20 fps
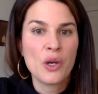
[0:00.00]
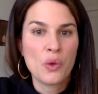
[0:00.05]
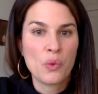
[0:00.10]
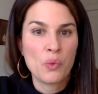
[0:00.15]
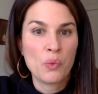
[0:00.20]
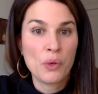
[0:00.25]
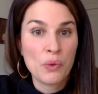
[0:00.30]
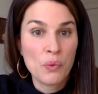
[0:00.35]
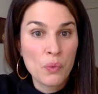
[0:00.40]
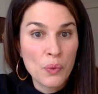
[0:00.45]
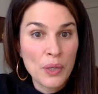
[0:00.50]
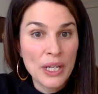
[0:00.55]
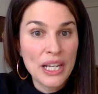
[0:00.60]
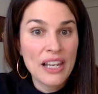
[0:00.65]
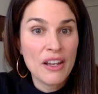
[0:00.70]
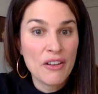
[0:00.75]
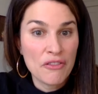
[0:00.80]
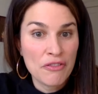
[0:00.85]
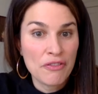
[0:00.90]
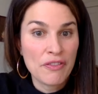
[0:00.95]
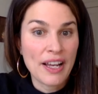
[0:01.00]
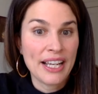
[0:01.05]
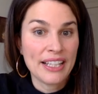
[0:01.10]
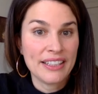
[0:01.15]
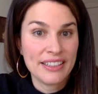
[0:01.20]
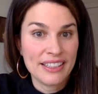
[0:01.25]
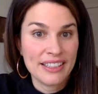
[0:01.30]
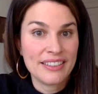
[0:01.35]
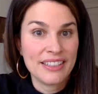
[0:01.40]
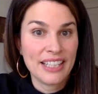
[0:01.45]
we will
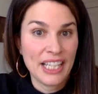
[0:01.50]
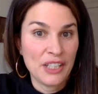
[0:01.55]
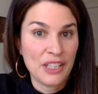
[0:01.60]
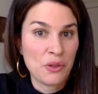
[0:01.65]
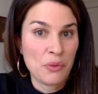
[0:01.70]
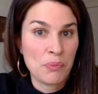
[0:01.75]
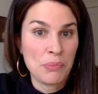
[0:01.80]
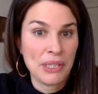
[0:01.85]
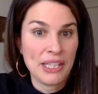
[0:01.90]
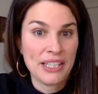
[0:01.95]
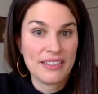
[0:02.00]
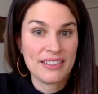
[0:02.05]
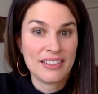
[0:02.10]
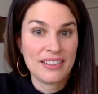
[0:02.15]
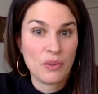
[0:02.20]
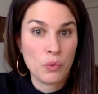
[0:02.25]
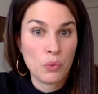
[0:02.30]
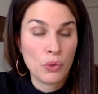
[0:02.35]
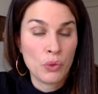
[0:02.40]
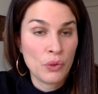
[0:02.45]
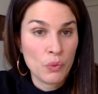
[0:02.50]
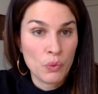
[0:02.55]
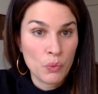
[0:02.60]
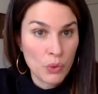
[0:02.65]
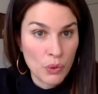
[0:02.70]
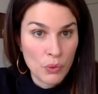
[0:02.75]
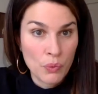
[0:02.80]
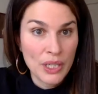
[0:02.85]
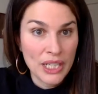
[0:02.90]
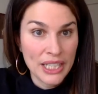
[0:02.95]
find this inner peace. We,
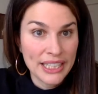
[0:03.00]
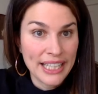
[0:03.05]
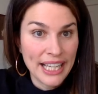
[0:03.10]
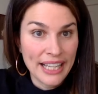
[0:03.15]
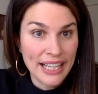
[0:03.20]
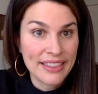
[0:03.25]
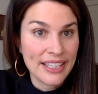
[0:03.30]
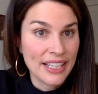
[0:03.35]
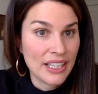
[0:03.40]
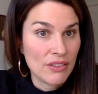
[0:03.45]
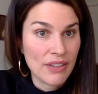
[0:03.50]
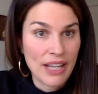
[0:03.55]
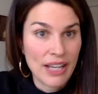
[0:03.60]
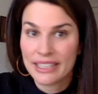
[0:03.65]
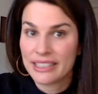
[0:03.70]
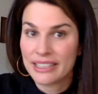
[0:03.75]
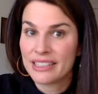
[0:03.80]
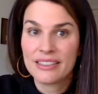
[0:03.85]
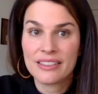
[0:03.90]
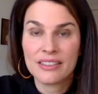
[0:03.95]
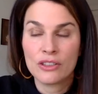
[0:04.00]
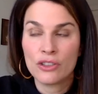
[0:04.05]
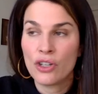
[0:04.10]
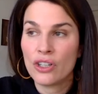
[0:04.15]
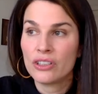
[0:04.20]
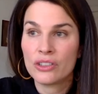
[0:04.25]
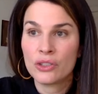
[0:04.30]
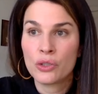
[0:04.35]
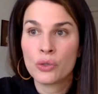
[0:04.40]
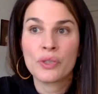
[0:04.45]
we will get there. And it's
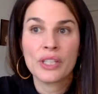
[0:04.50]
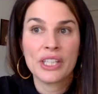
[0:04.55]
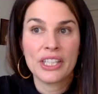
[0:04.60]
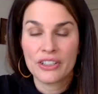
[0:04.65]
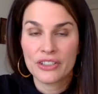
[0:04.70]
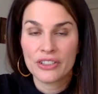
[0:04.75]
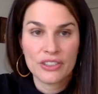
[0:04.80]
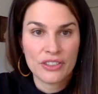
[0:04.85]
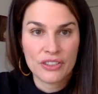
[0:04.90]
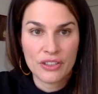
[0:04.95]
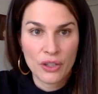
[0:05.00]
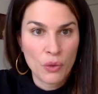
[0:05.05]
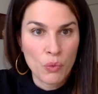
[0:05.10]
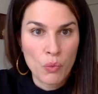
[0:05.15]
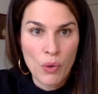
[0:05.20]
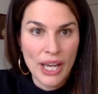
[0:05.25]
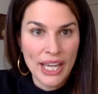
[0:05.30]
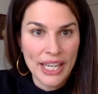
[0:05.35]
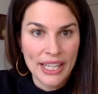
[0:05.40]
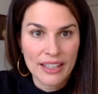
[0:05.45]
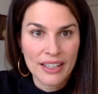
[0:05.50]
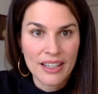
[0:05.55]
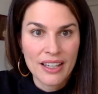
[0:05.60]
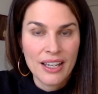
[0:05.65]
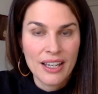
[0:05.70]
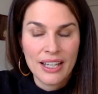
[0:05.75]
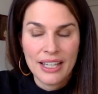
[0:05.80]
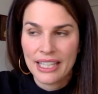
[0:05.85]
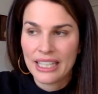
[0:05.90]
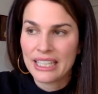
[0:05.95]
not two years away
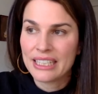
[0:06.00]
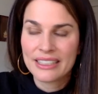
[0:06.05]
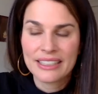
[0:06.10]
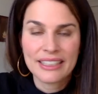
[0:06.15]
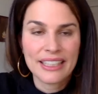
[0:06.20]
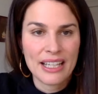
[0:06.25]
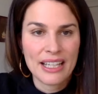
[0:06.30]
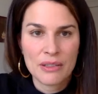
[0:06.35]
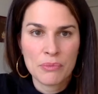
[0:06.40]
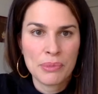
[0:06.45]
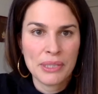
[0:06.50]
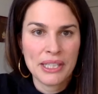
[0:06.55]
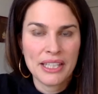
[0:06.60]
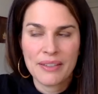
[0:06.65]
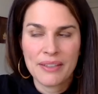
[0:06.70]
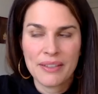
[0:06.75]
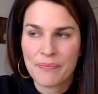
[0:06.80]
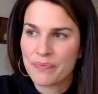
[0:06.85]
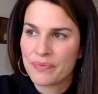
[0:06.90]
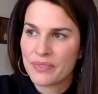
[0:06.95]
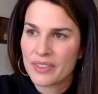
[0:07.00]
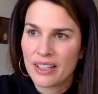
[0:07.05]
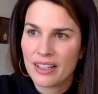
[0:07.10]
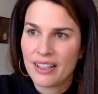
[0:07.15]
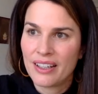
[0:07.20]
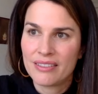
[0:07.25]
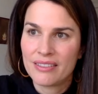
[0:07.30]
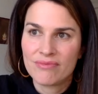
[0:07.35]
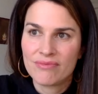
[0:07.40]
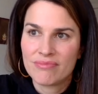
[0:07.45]
it can be
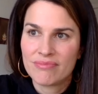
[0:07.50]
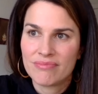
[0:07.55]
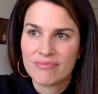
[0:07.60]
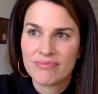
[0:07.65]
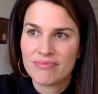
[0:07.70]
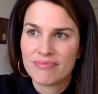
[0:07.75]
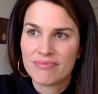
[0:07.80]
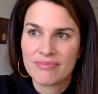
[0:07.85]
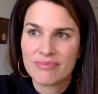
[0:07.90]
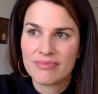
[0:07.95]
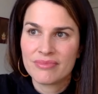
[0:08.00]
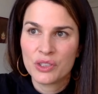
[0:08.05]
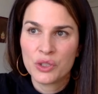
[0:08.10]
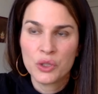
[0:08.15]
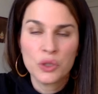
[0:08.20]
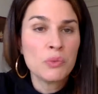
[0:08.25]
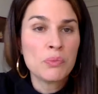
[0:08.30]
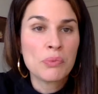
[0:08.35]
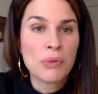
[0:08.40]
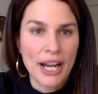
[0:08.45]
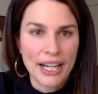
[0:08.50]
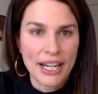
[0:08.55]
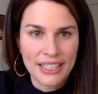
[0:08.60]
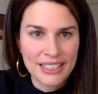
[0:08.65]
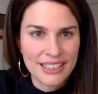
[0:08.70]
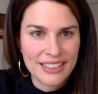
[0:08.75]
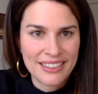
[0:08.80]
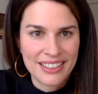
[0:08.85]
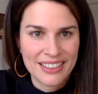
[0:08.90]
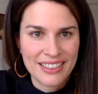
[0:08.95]
um, two
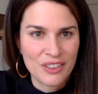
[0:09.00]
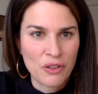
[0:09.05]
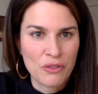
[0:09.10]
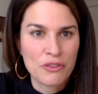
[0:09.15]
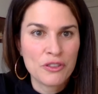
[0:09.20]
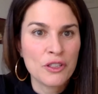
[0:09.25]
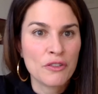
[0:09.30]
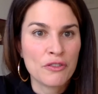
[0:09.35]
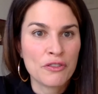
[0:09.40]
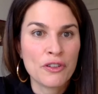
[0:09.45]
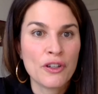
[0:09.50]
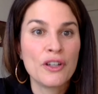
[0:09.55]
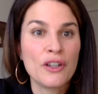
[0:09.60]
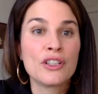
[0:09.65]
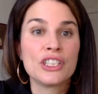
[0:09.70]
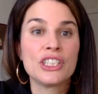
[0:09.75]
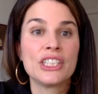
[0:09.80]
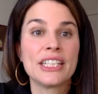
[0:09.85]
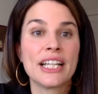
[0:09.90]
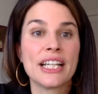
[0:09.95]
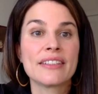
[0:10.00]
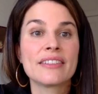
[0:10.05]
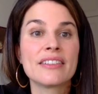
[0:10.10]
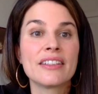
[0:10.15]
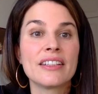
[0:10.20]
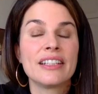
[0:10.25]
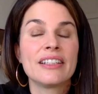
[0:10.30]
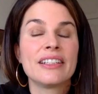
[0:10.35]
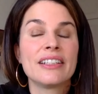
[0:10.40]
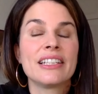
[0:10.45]
practices of sophrology and
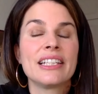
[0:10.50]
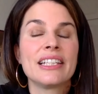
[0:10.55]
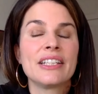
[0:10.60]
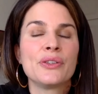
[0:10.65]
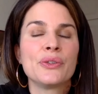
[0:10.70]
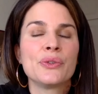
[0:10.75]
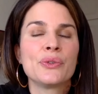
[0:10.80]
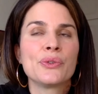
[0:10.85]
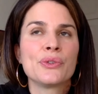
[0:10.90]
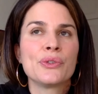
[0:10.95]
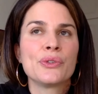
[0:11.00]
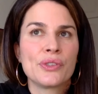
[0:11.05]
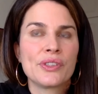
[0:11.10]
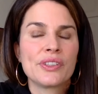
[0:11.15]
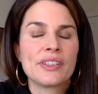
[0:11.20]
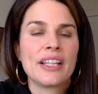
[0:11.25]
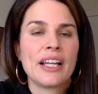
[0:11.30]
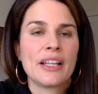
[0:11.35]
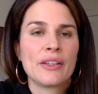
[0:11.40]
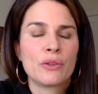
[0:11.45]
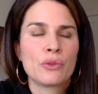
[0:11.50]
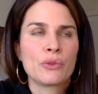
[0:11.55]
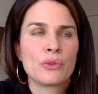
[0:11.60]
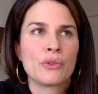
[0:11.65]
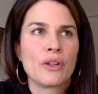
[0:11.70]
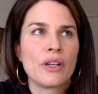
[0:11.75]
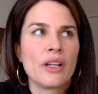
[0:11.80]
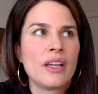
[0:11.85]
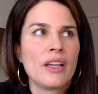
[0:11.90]
suddenly you, you start to